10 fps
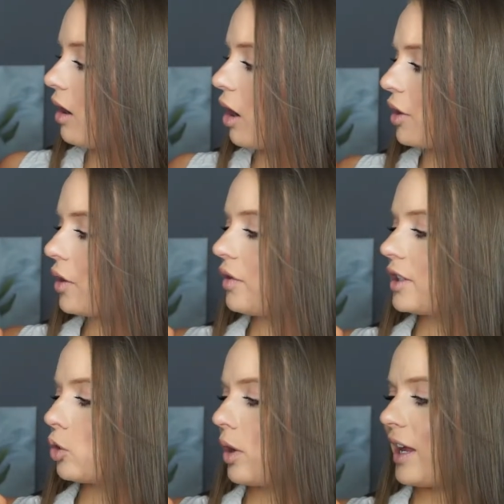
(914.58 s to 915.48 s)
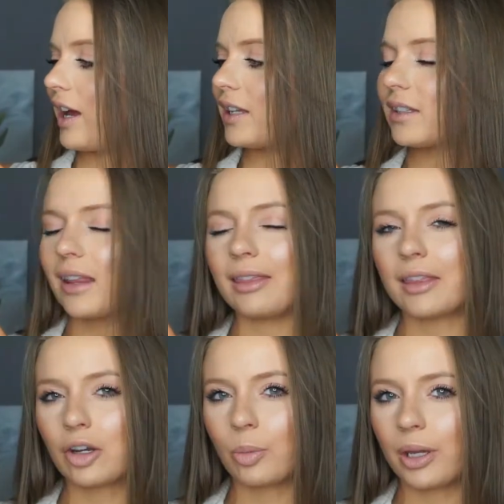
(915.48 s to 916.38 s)
although this one has a
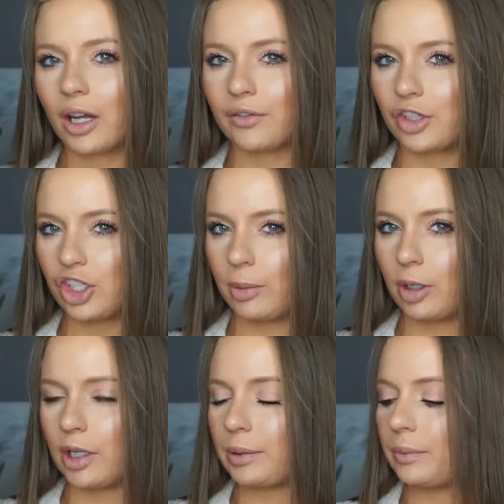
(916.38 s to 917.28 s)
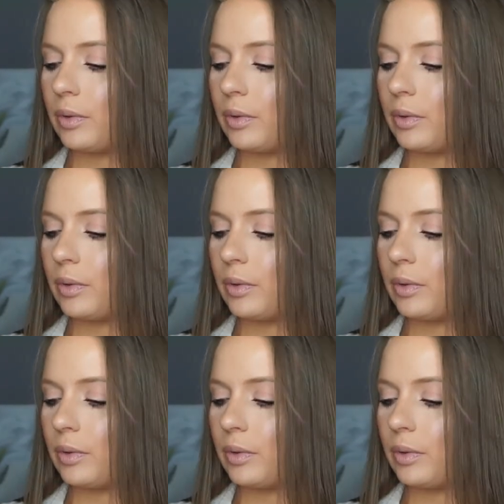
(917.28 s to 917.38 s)
little bit of a shimmer.